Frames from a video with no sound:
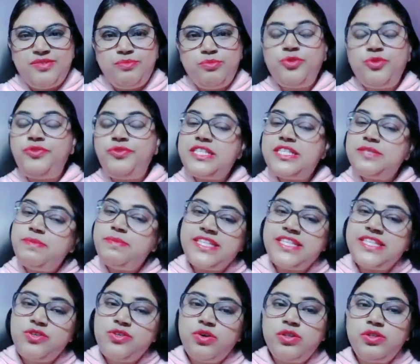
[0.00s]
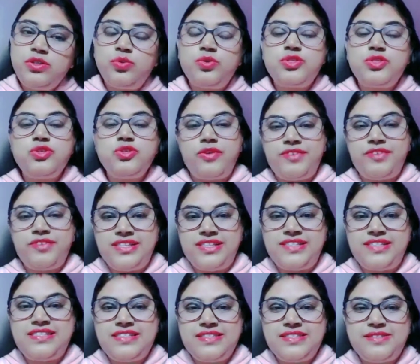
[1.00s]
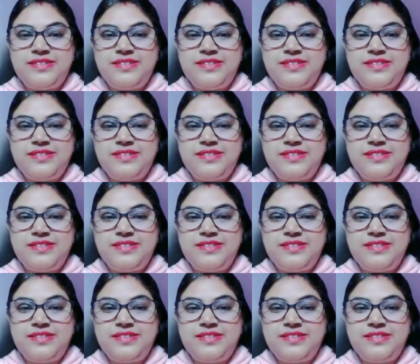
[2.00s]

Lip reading: Movies based on those novels.